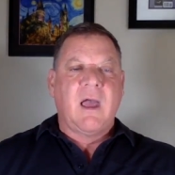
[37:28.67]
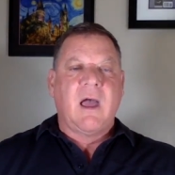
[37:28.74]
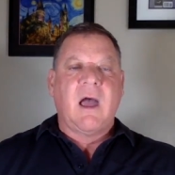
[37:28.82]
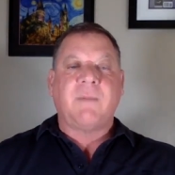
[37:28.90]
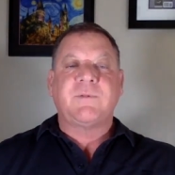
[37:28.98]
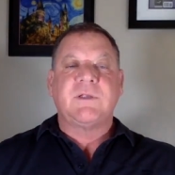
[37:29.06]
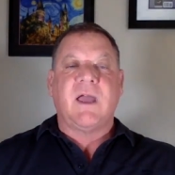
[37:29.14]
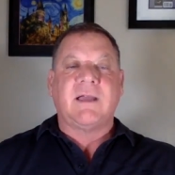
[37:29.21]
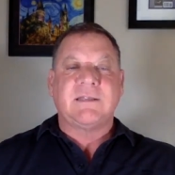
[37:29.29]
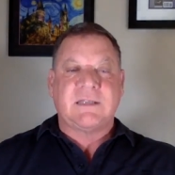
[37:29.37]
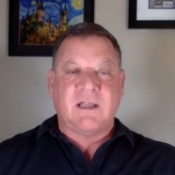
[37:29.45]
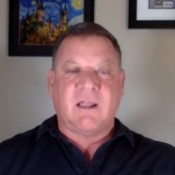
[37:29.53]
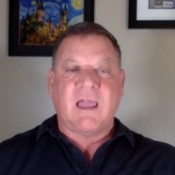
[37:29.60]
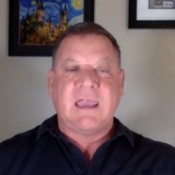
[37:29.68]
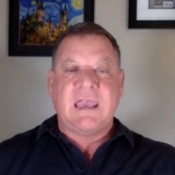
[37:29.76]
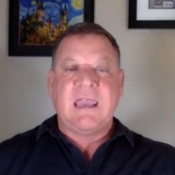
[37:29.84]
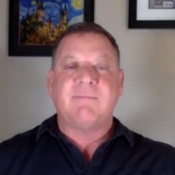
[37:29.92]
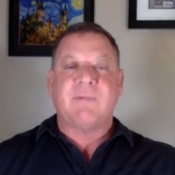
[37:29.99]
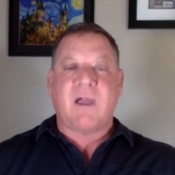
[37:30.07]
up until I
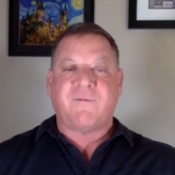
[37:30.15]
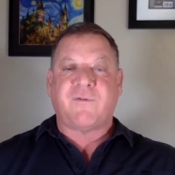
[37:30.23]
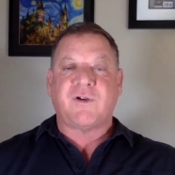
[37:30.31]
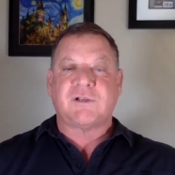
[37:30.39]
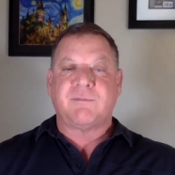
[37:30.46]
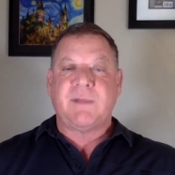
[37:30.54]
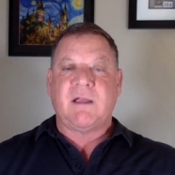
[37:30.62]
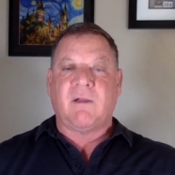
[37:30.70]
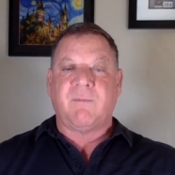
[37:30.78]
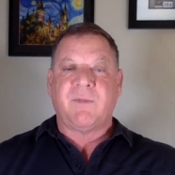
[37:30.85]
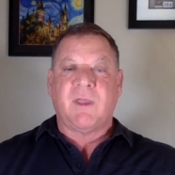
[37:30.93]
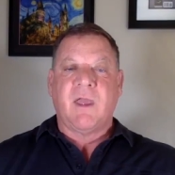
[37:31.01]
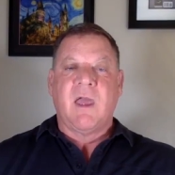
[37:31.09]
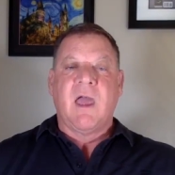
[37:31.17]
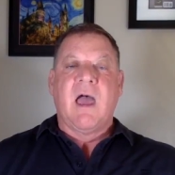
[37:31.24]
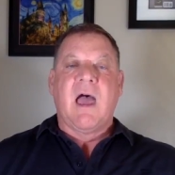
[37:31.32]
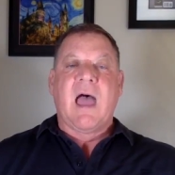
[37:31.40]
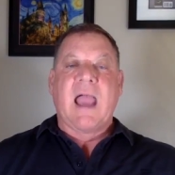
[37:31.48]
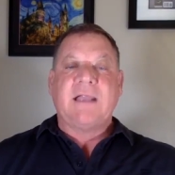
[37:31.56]
eat my first meal.
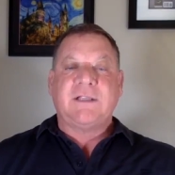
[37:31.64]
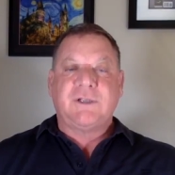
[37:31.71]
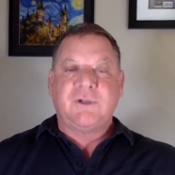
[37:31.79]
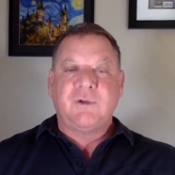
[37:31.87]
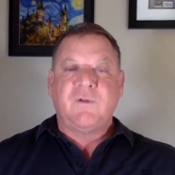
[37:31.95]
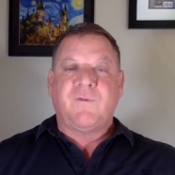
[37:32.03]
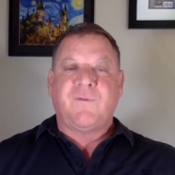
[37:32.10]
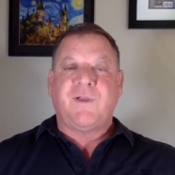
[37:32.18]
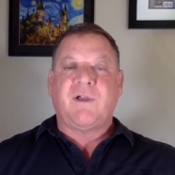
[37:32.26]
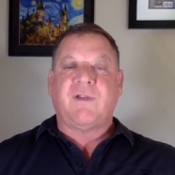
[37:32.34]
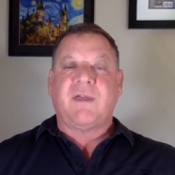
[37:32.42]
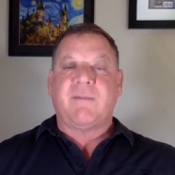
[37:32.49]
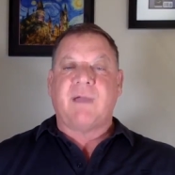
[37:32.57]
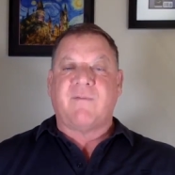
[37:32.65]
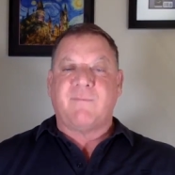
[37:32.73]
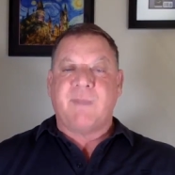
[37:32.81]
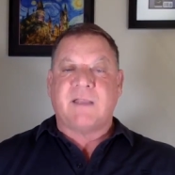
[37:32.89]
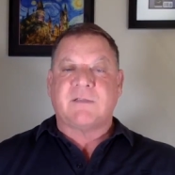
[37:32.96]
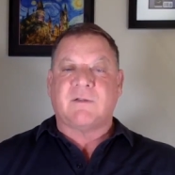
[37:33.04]
I do feel that my
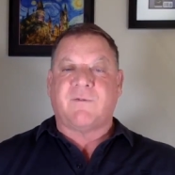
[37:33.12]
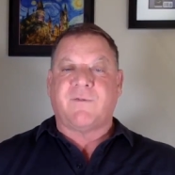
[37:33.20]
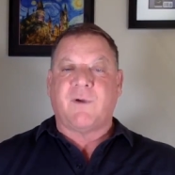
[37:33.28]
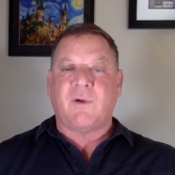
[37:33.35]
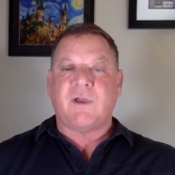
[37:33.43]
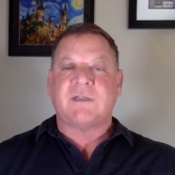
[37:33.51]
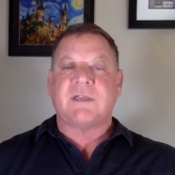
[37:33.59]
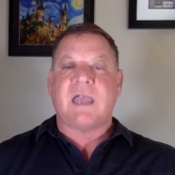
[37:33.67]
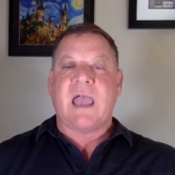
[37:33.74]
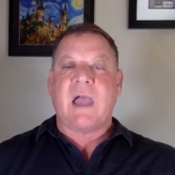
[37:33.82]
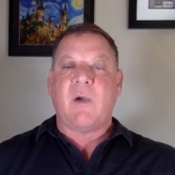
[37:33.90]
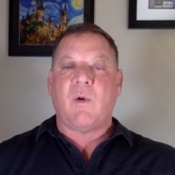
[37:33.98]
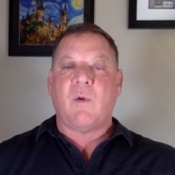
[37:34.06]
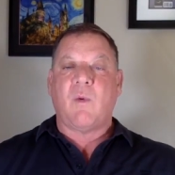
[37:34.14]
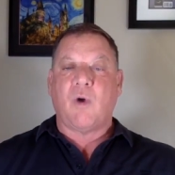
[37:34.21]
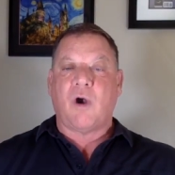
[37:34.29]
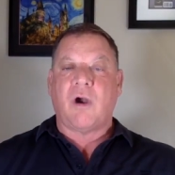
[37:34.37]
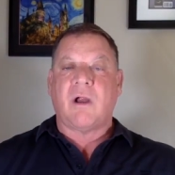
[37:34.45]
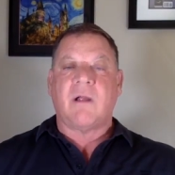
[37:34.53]
mental focus at
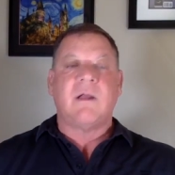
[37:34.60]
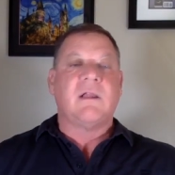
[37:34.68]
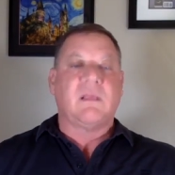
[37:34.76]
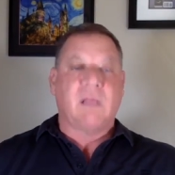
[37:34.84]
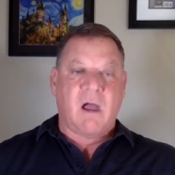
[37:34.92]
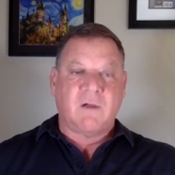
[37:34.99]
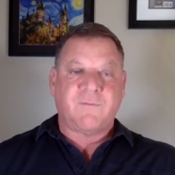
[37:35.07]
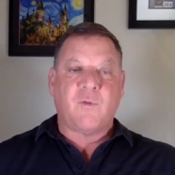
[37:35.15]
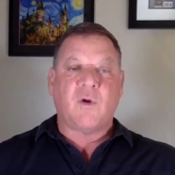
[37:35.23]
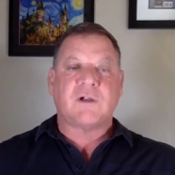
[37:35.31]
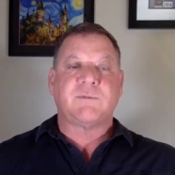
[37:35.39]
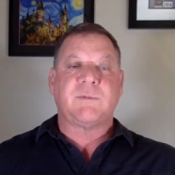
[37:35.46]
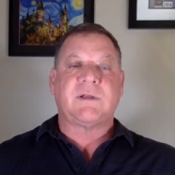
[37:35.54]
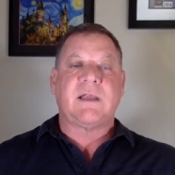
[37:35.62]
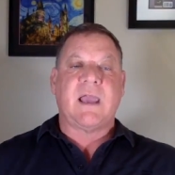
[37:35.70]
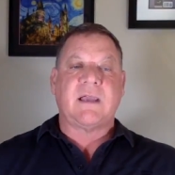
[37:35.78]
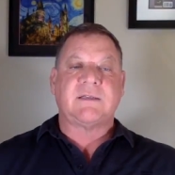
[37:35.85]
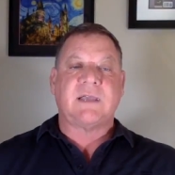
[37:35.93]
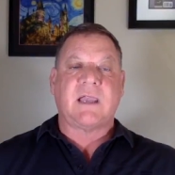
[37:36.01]
work, law enforcement,
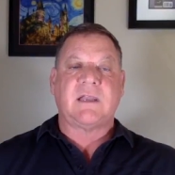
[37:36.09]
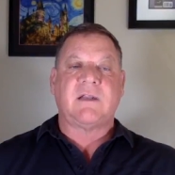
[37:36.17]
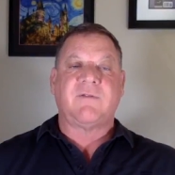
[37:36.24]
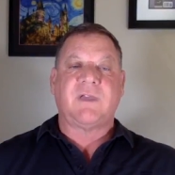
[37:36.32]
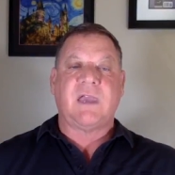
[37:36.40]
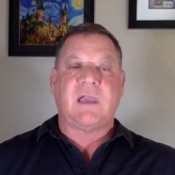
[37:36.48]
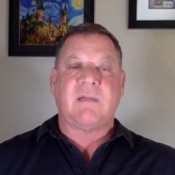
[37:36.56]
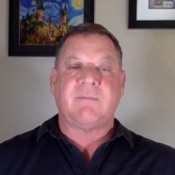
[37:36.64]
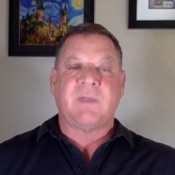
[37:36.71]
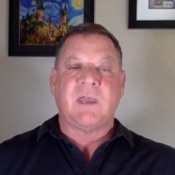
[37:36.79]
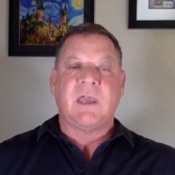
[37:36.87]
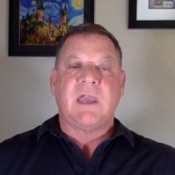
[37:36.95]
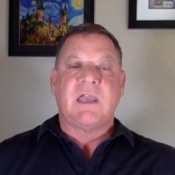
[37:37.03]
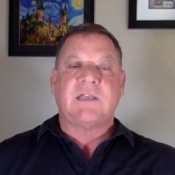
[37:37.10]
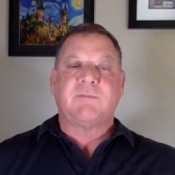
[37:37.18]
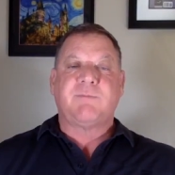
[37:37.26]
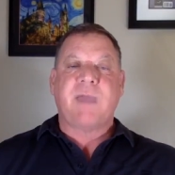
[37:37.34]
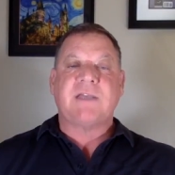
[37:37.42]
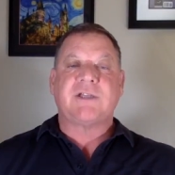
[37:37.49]
executive gig, is
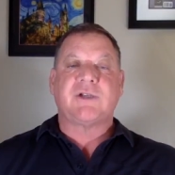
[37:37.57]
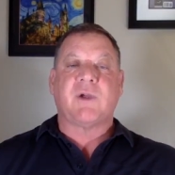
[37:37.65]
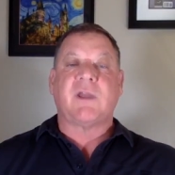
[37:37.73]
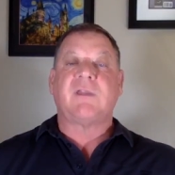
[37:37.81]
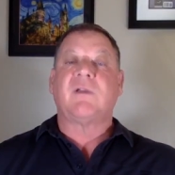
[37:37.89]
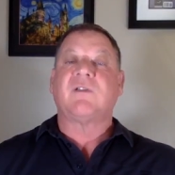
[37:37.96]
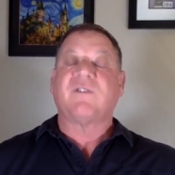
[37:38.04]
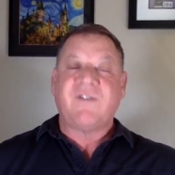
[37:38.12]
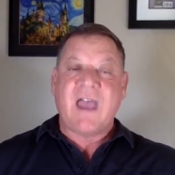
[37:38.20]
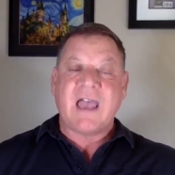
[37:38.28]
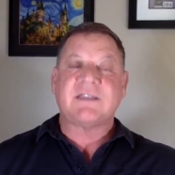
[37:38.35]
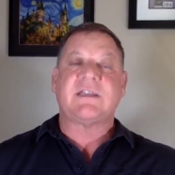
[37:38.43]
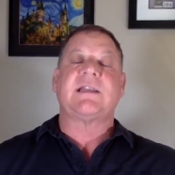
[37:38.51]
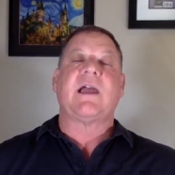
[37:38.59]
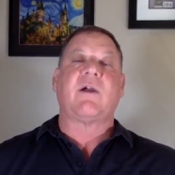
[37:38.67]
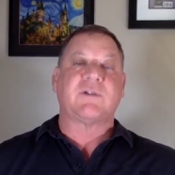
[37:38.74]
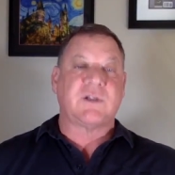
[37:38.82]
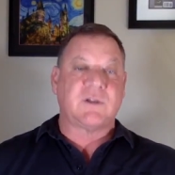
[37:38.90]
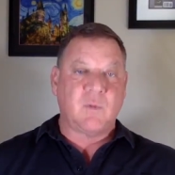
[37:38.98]
best during those fasting
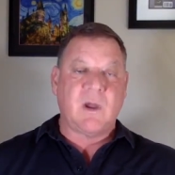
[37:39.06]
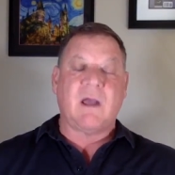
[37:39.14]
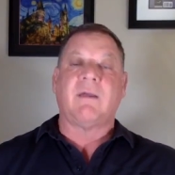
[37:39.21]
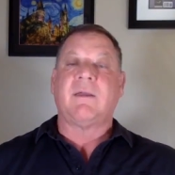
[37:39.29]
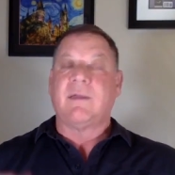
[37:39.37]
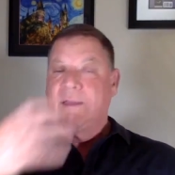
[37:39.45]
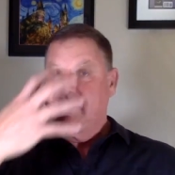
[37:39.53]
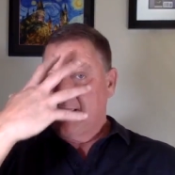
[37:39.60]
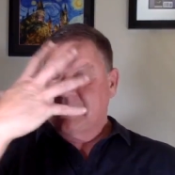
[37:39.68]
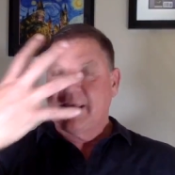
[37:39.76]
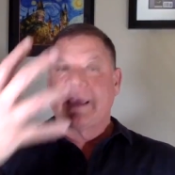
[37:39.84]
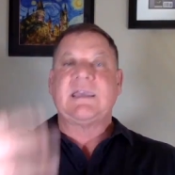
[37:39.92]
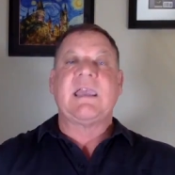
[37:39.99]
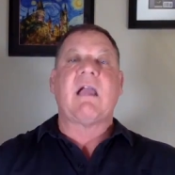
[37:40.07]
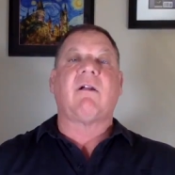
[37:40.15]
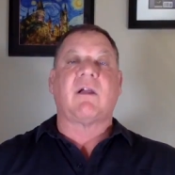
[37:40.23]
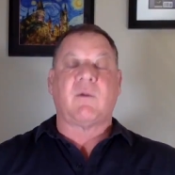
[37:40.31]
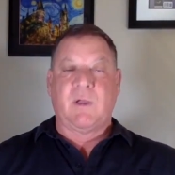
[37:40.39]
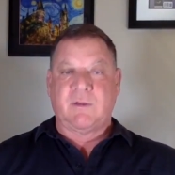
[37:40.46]
hours as well. That's that
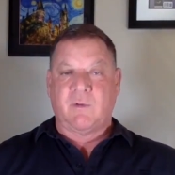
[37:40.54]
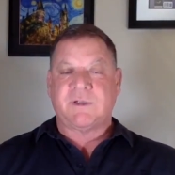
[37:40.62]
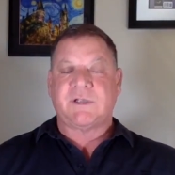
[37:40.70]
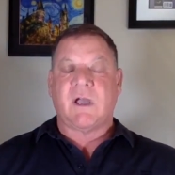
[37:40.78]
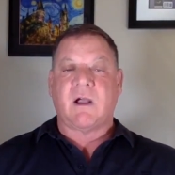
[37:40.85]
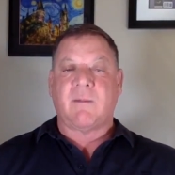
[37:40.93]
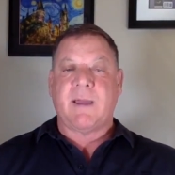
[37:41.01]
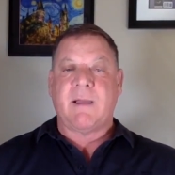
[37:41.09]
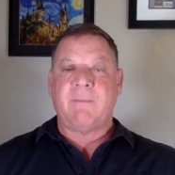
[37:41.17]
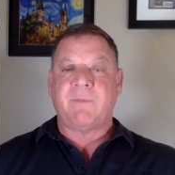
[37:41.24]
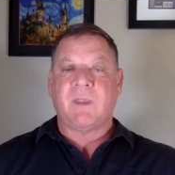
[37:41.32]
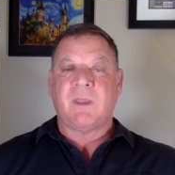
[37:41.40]
Yerrick we always talk about.